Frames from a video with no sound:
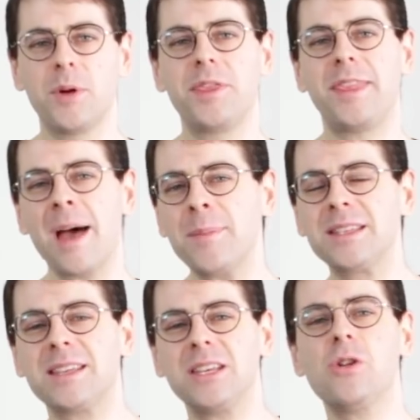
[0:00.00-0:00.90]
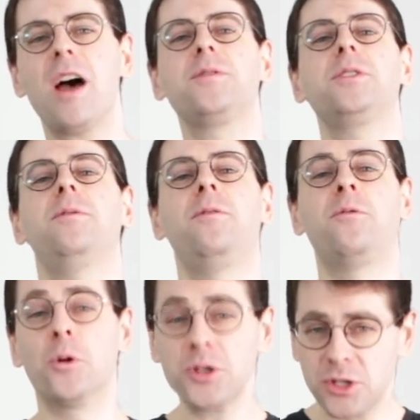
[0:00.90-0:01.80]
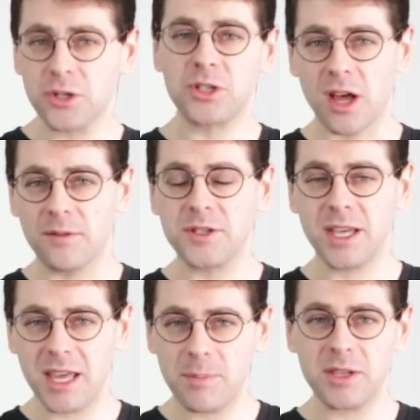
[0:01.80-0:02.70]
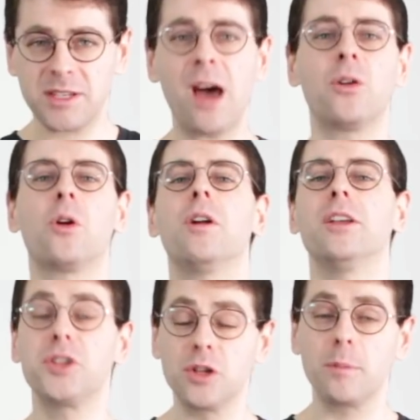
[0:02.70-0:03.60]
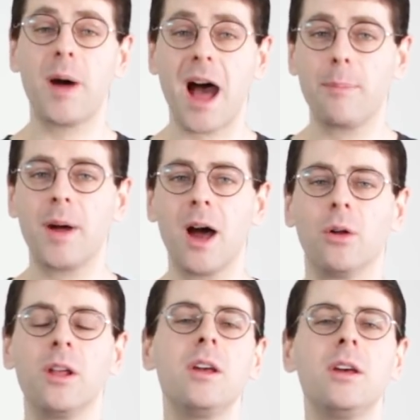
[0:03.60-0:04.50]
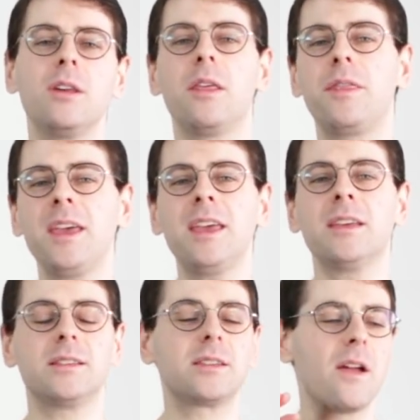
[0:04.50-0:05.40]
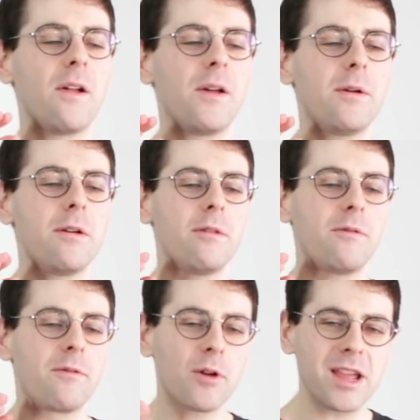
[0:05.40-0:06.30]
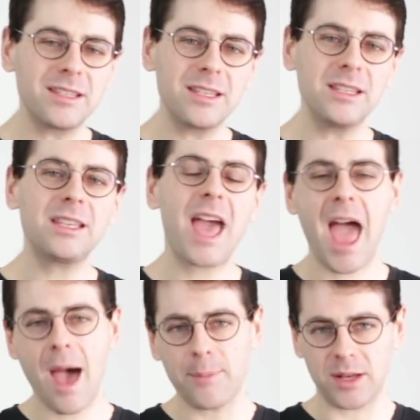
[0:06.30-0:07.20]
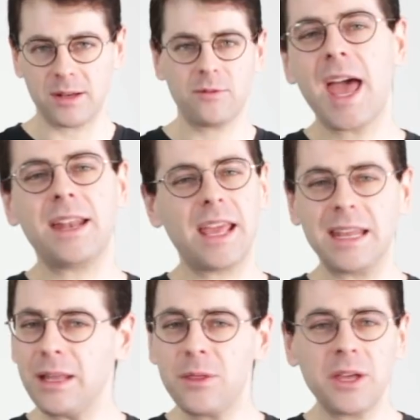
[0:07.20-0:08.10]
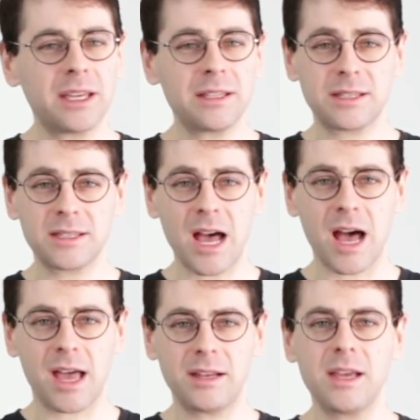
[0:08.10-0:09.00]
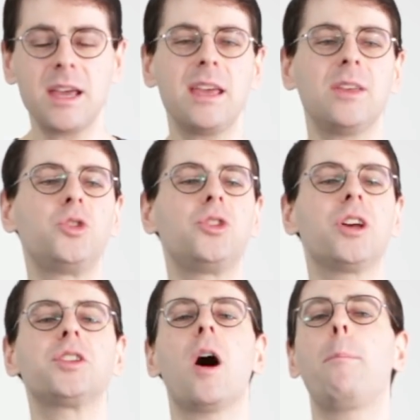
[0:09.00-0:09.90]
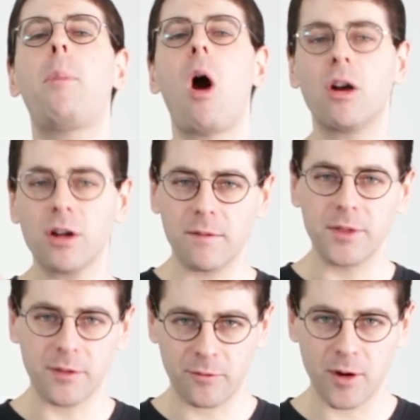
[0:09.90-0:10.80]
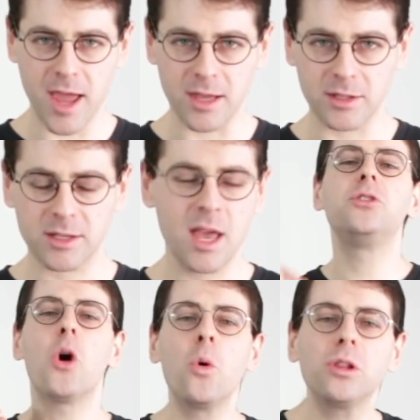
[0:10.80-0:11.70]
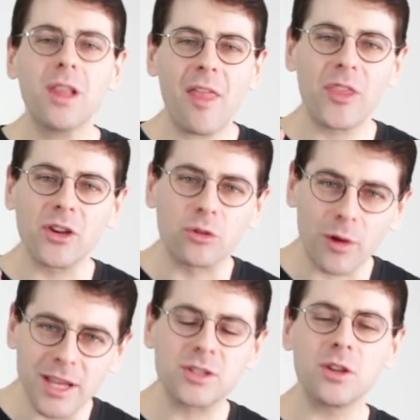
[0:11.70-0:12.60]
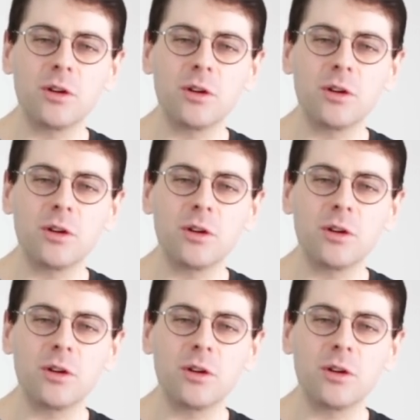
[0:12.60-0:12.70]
But that means that you have to force yourself to keep it down, or else it'll pop out. The thing is, phrases happen, and anything inside is just a part of the phrase. Don't let the grace